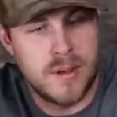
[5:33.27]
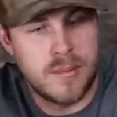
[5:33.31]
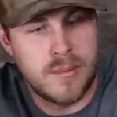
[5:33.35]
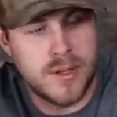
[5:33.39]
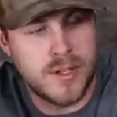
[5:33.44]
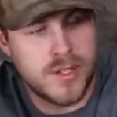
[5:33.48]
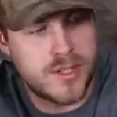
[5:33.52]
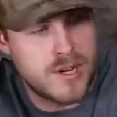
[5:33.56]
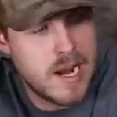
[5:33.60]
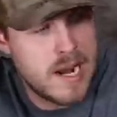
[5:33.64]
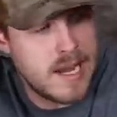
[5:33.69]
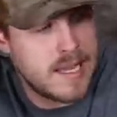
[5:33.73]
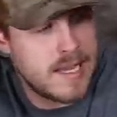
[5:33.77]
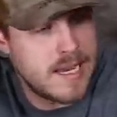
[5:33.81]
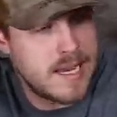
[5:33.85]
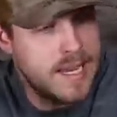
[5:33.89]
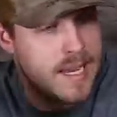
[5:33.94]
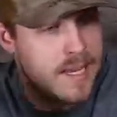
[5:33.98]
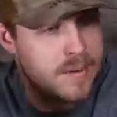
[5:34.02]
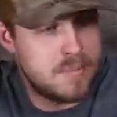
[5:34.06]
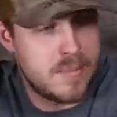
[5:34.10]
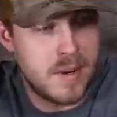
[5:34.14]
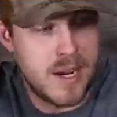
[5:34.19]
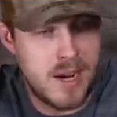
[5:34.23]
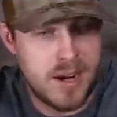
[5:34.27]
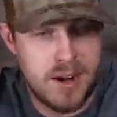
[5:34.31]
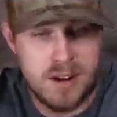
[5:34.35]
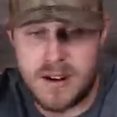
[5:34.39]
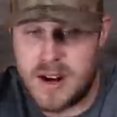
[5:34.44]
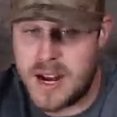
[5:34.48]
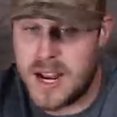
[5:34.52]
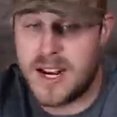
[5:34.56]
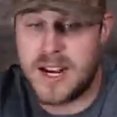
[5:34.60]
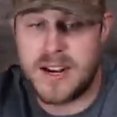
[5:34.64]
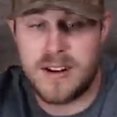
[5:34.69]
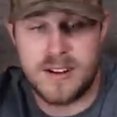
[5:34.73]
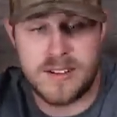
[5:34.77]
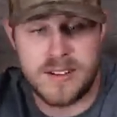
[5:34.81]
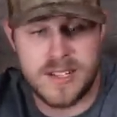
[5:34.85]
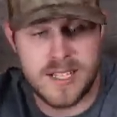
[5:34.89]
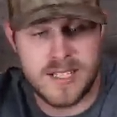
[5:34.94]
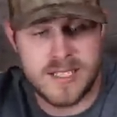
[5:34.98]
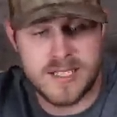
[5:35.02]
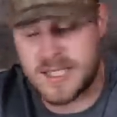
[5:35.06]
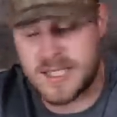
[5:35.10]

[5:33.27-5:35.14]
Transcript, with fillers: The drake and hen pair right here, these